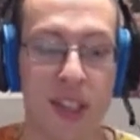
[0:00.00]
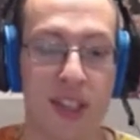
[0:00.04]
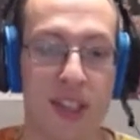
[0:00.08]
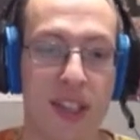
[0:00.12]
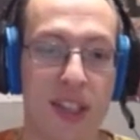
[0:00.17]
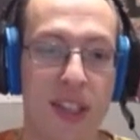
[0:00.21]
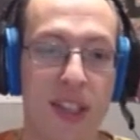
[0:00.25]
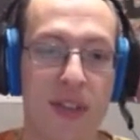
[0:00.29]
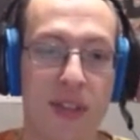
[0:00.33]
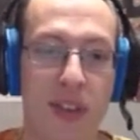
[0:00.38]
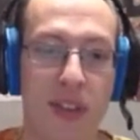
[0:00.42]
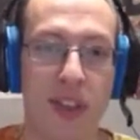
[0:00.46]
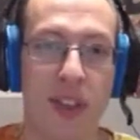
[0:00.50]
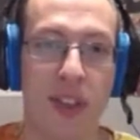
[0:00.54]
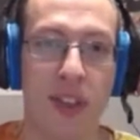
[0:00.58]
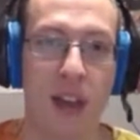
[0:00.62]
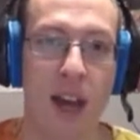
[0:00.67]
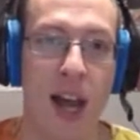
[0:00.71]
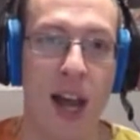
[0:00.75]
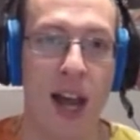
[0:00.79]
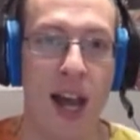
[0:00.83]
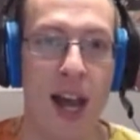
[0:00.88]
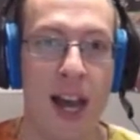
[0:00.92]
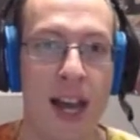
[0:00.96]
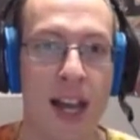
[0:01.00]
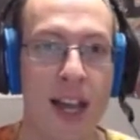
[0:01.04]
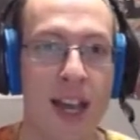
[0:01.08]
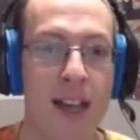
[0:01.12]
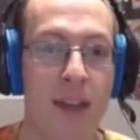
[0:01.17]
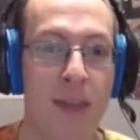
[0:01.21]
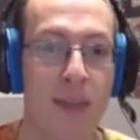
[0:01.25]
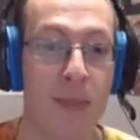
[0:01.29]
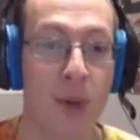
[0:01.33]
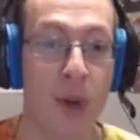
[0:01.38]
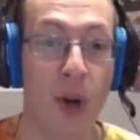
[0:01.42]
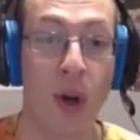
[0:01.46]
Sleeving.
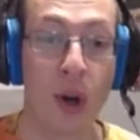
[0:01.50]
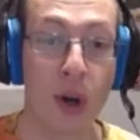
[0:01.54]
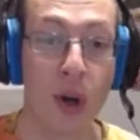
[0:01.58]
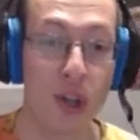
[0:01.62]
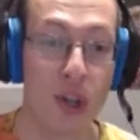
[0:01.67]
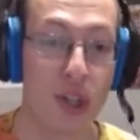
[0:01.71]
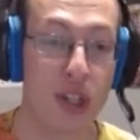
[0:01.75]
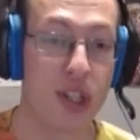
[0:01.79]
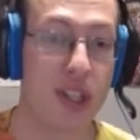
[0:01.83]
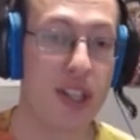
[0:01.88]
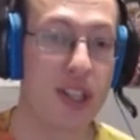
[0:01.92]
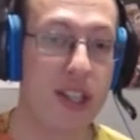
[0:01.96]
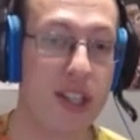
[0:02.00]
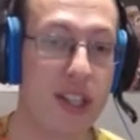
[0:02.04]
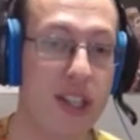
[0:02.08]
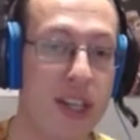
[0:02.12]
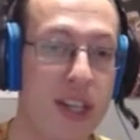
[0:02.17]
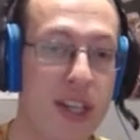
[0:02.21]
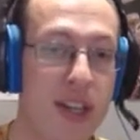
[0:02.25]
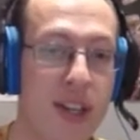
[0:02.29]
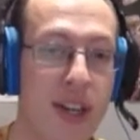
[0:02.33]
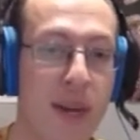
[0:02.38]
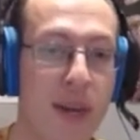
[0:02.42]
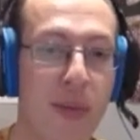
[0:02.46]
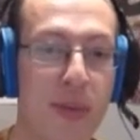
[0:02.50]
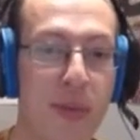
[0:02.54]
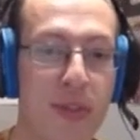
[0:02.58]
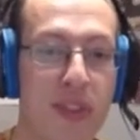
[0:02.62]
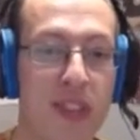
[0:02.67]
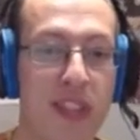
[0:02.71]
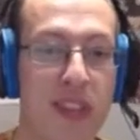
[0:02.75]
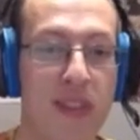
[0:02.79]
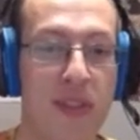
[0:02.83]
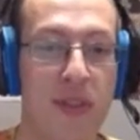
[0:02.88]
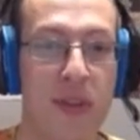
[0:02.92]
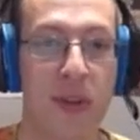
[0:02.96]
I personally double
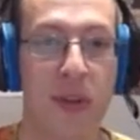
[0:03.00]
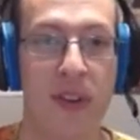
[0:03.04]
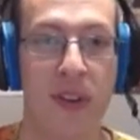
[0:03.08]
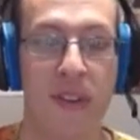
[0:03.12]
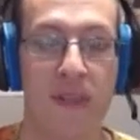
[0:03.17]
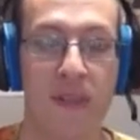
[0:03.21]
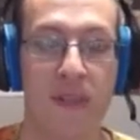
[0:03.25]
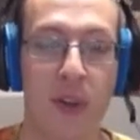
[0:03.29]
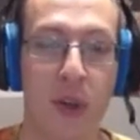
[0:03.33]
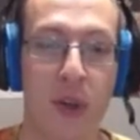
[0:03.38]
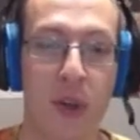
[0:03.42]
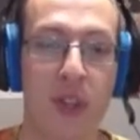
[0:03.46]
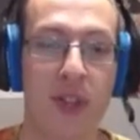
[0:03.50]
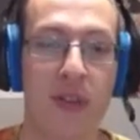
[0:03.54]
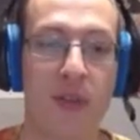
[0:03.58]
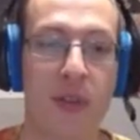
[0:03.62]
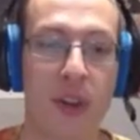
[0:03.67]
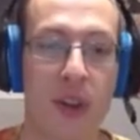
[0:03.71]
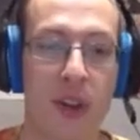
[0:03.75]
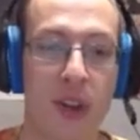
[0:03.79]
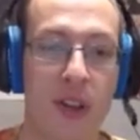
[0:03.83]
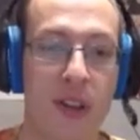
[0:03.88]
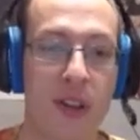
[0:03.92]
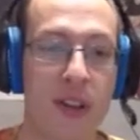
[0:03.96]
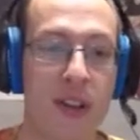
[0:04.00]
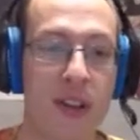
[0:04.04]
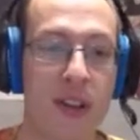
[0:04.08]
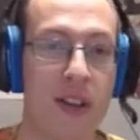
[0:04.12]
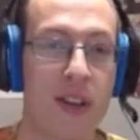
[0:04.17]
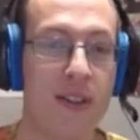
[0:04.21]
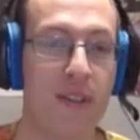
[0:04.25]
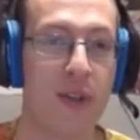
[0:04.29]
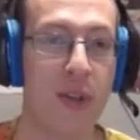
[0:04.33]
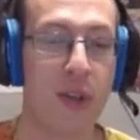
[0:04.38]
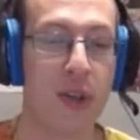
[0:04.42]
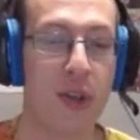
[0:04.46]
sleeve it, but first of all,
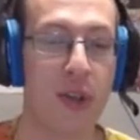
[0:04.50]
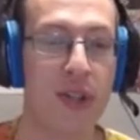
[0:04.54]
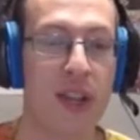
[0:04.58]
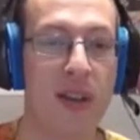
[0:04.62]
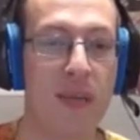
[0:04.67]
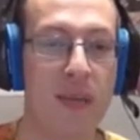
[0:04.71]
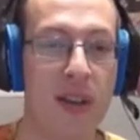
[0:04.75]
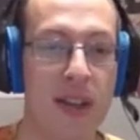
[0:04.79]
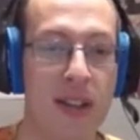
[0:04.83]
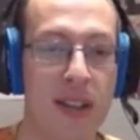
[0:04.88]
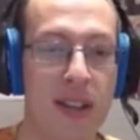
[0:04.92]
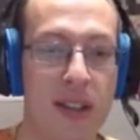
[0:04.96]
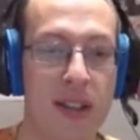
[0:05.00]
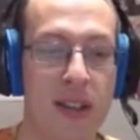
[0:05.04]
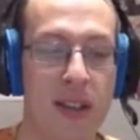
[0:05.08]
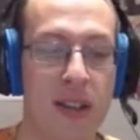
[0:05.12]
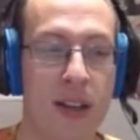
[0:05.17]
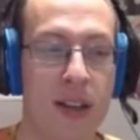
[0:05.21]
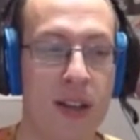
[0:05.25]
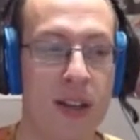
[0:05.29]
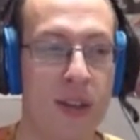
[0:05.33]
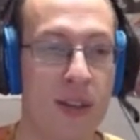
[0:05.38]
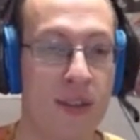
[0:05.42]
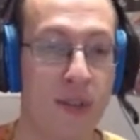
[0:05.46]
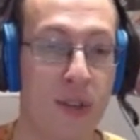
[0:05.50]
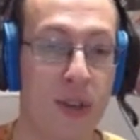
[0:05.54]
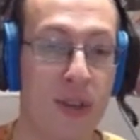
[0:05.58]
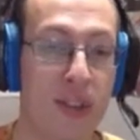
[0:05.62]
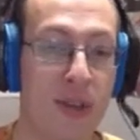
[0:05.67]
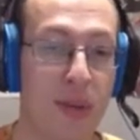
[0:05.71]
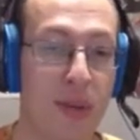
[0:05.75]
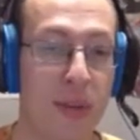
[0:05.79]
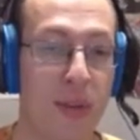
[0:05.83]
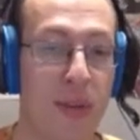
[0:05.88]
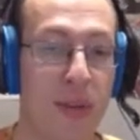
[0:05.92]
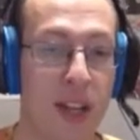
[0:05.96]
the first time
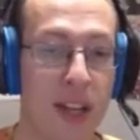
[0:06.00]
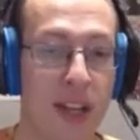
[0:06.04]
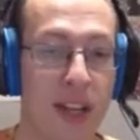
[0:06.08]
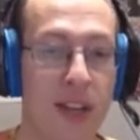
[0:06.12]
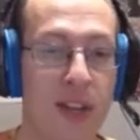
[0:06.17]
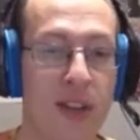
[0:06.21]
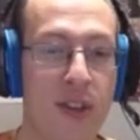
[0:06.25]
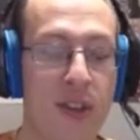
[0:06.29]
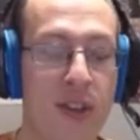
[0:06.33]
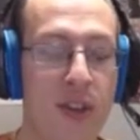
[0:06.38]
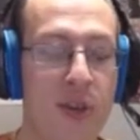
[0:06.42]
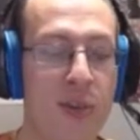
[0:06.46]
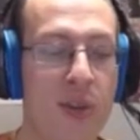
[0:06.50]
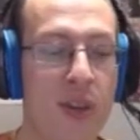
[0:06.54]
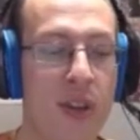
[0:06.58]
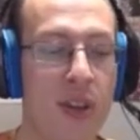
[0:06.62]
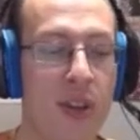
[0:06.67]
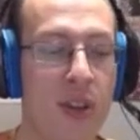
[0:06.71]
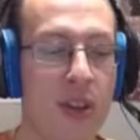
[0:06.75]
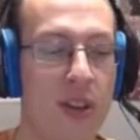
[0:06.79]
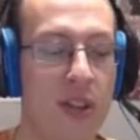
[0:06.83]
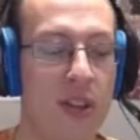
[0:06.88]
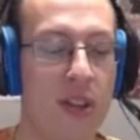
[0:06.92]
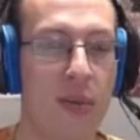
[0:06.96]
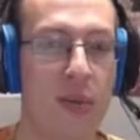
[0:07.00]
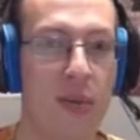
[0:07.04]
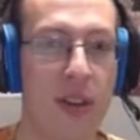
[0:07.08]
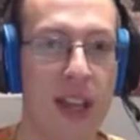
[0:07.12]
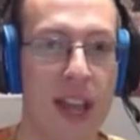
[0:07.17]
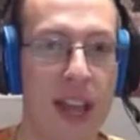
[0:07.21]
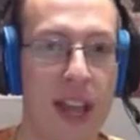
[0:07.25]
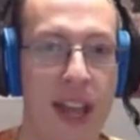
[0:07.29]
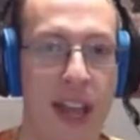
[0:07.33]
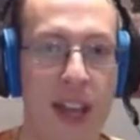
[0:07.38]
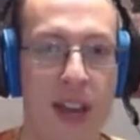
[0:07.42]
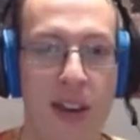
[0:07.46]
I played a cube, someone
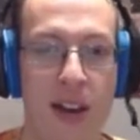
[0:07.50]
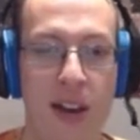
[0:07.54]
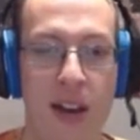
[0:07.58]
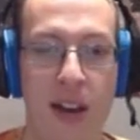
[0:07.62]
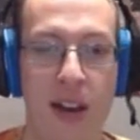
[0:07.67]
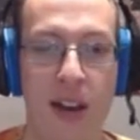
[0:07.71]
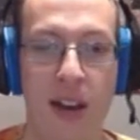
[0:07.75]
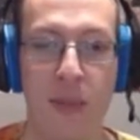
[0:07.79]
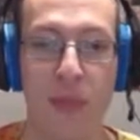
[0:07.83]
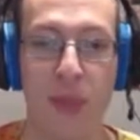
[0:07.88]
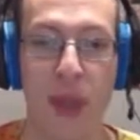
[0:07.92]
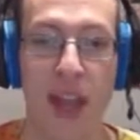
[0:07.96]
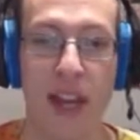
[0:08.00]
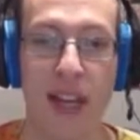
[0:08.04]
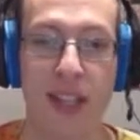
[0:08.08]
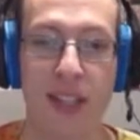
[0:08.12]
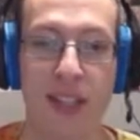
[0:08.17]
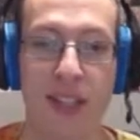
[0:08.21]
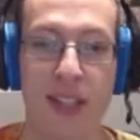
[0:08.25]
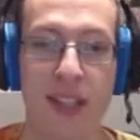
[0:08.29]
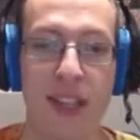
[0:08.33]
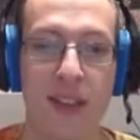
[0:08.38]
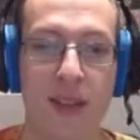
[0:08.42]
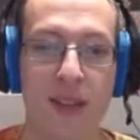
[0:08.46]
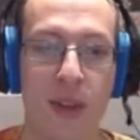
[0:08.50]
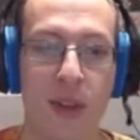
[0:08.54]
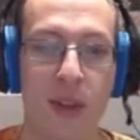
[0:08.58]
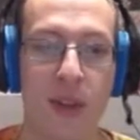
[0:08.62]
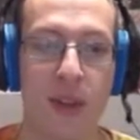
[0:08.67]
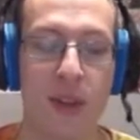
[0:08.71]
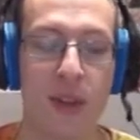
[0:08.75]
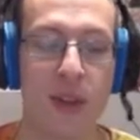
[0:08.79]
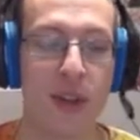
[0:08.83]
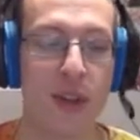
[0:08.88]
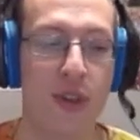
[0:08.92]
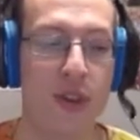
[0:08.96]
had penny sleeve their
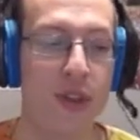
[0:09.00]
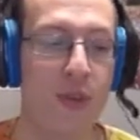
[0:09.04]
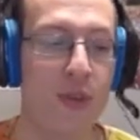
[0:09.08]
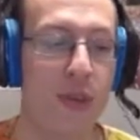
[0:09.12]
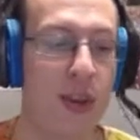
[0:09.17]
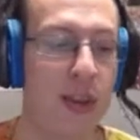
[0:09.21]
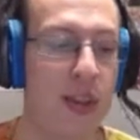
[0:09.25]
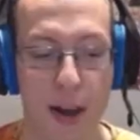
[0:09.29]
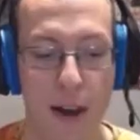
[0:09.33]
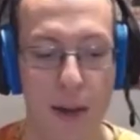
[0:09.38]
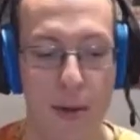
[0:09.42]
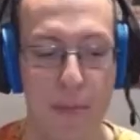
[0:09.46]
whole cube.